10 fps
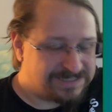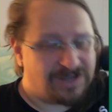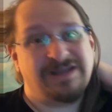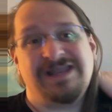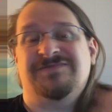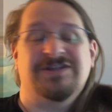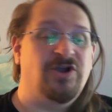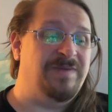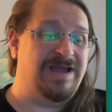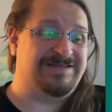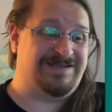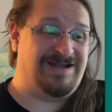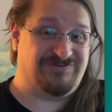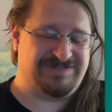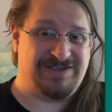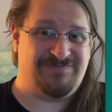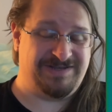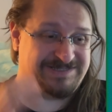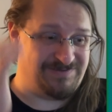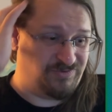So I might have to go back to Contra 7
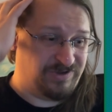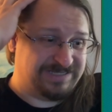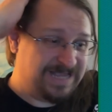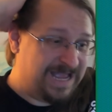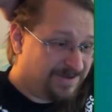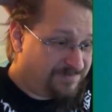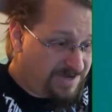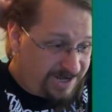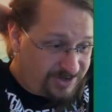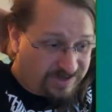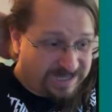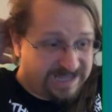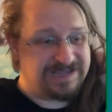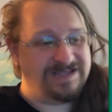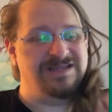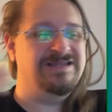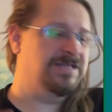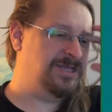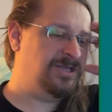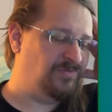at some point, because I am not okay
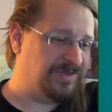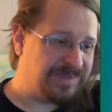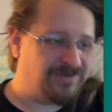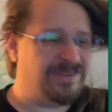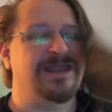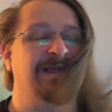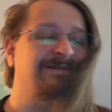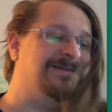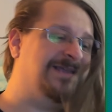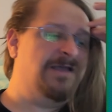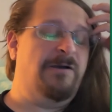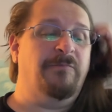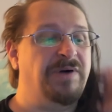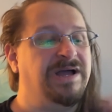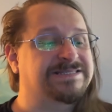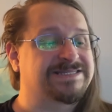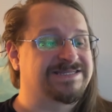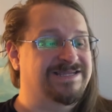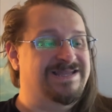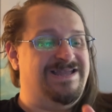with how that ended.
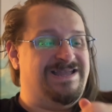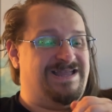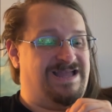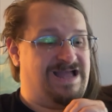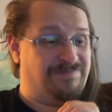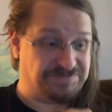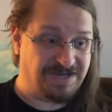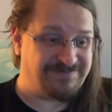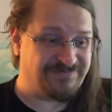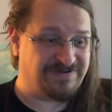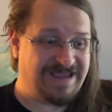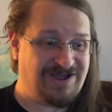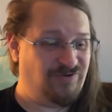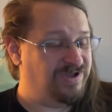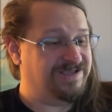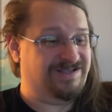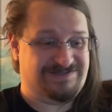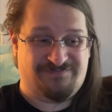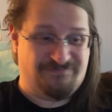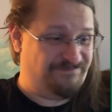But, I'm done for now,
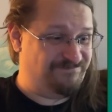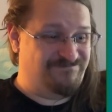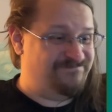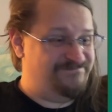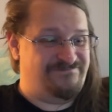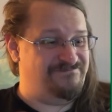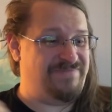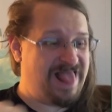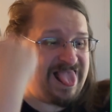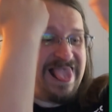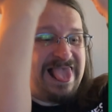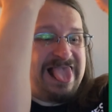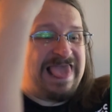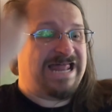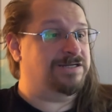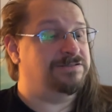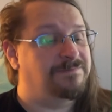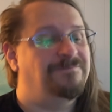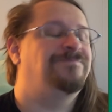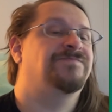because... Ah!
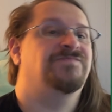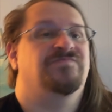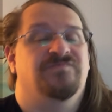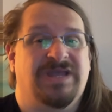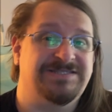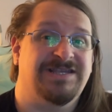I'll